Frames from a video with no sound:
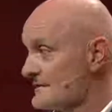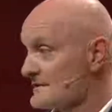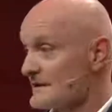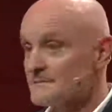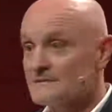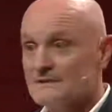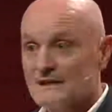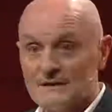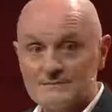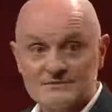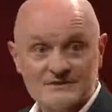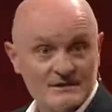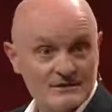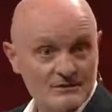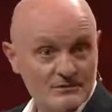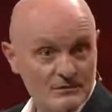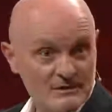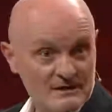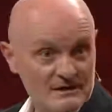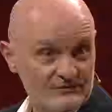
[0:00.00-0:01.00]
Sometimes they
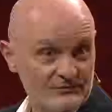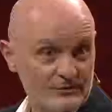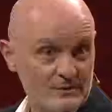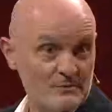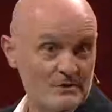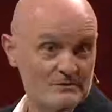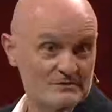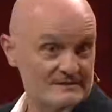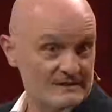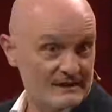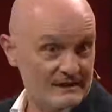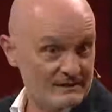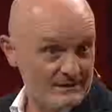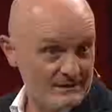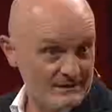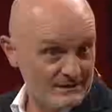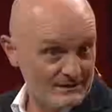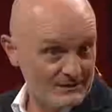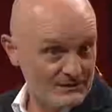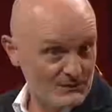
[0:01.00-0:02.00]
call us from
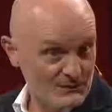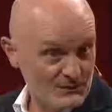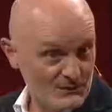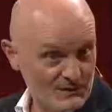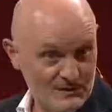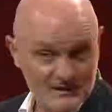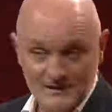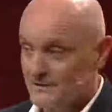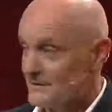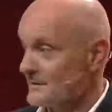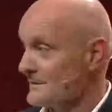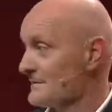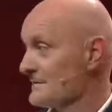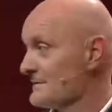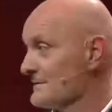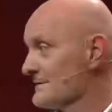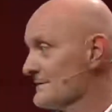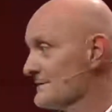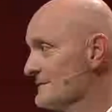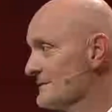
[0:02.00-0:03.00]
Australia or
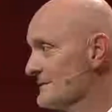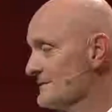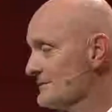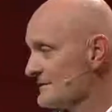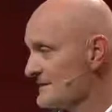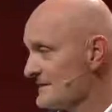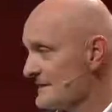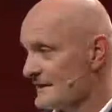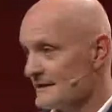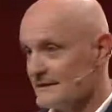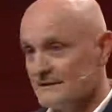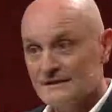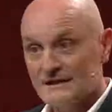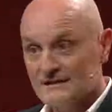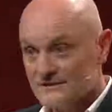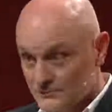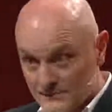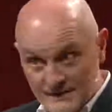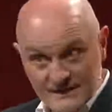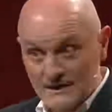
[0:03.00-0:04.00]
New Zealand.
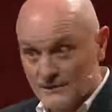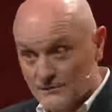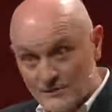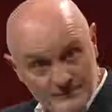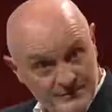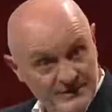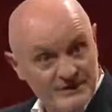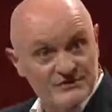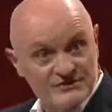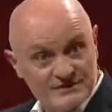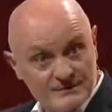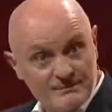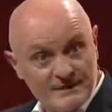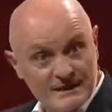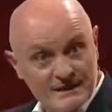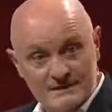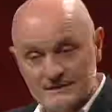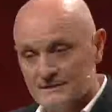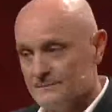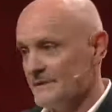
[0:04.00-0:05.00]
Next week I will be in Japan,